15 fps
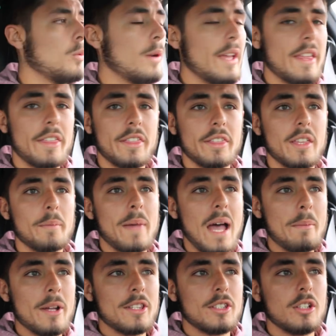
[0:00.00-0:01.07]
With the
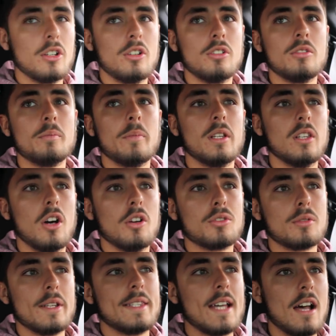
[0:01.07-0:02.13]
Bama tune below
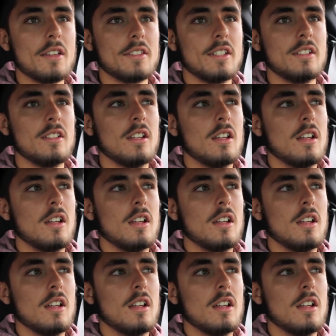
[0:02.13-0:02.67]
3,000,